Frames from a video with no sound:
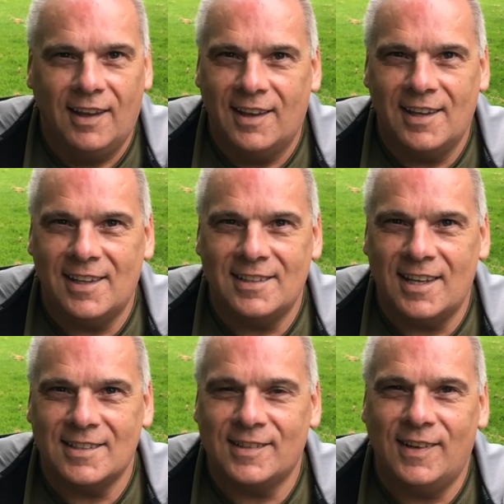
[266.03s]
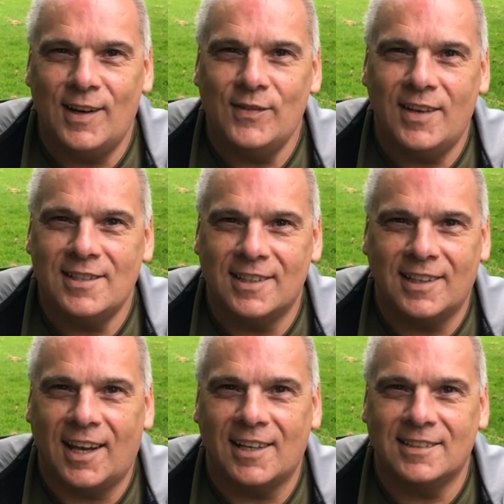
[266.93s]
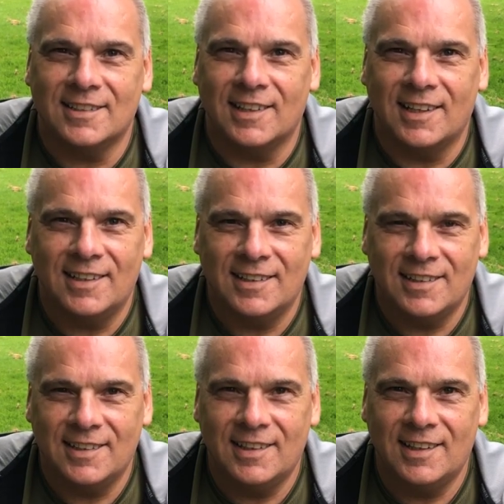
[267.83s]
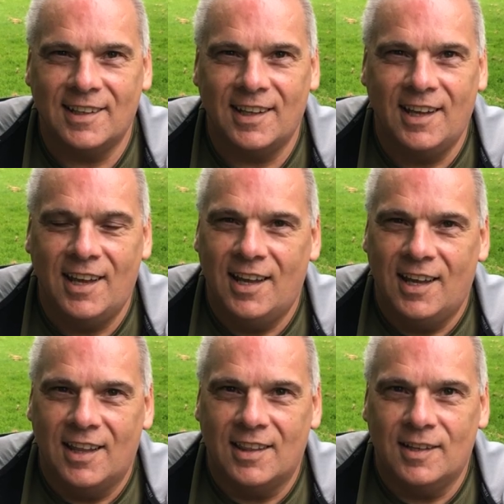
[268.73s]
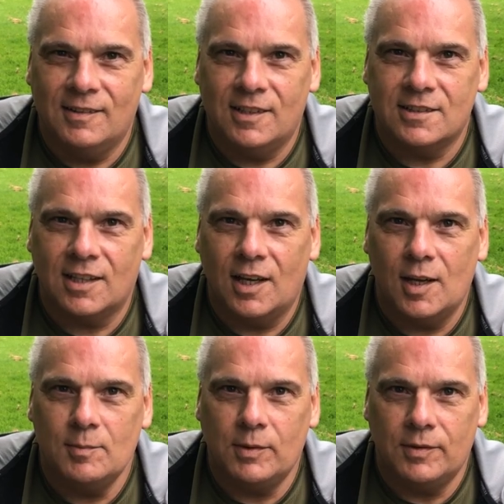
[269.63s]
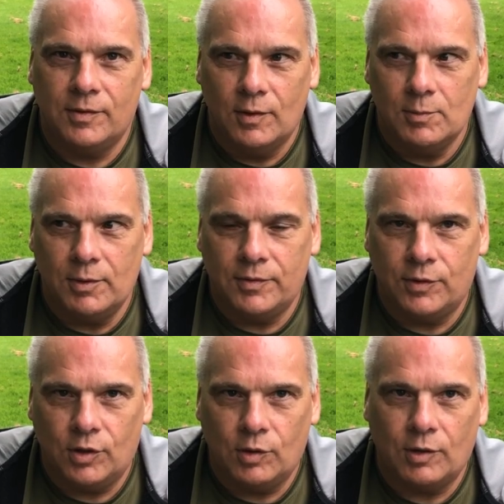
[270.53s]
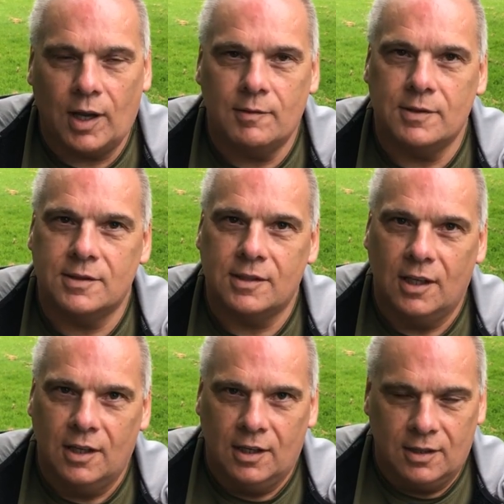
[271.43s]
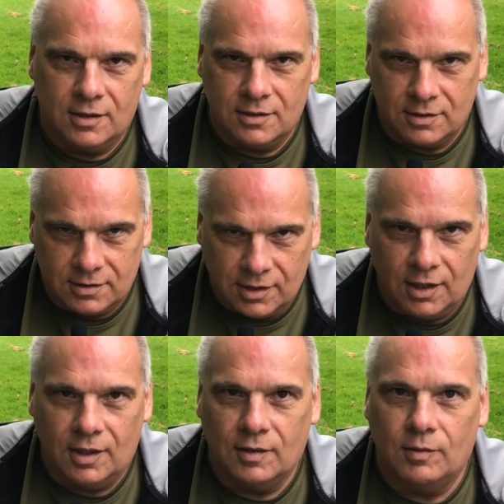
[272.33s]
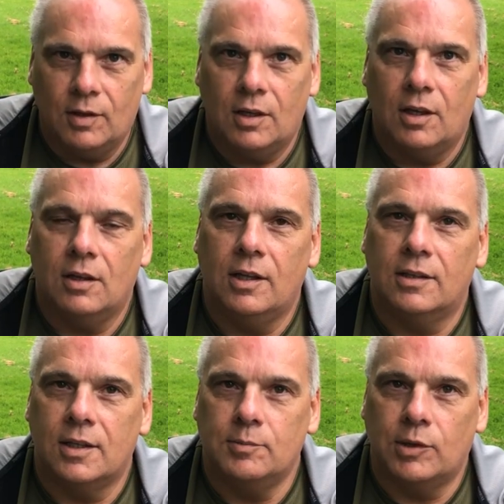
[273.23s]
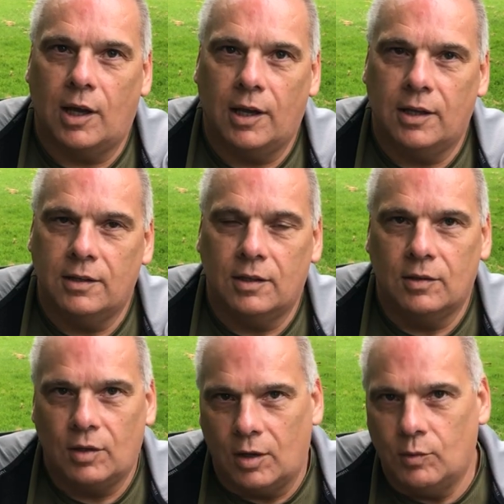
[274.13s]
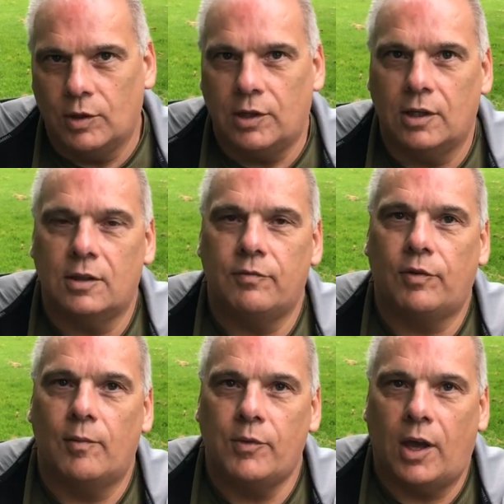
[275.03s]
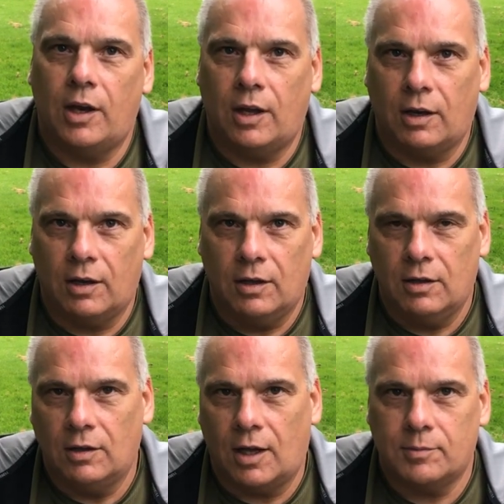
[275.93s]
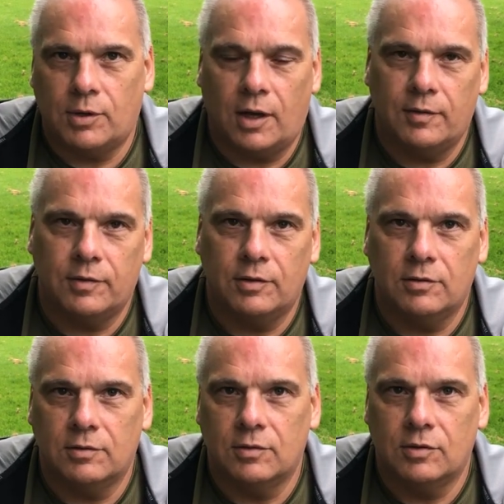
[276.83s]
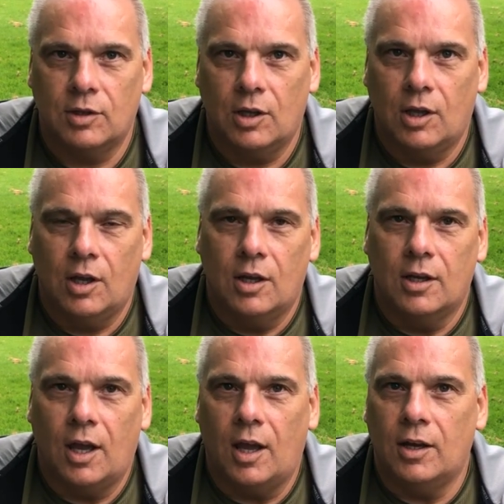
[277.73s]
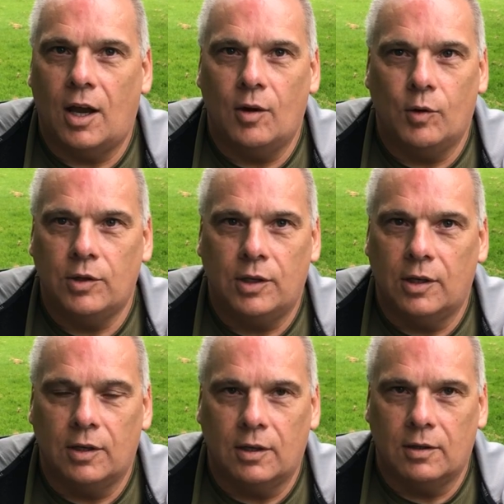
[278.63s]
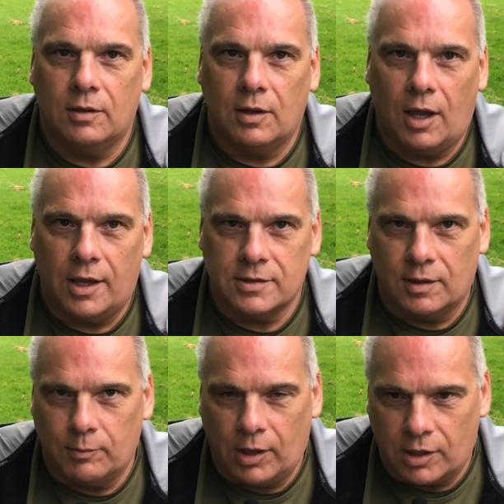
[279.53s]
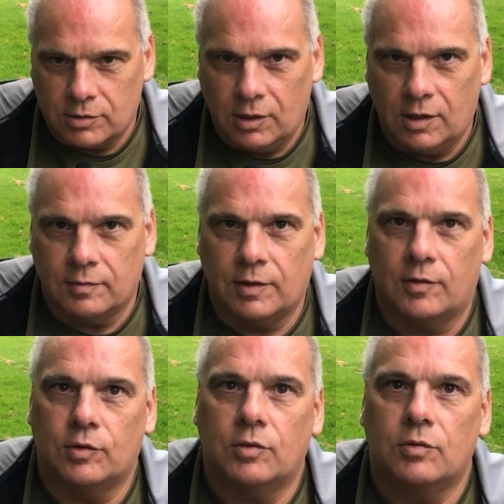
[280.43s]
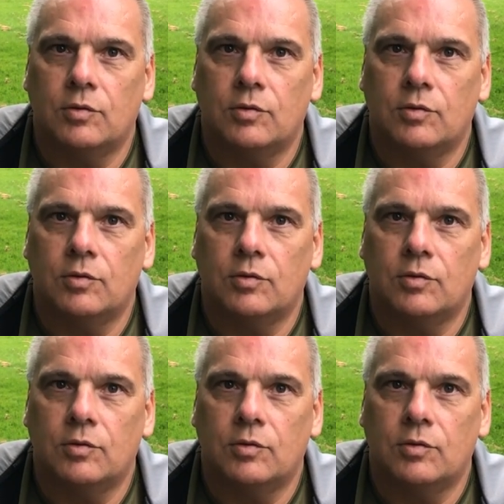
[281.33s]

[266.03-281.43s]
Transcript: It's quite amazing, actually. There were a time before when I was seeing legally blind and working from that at a nonprofit and not working as an administrative level.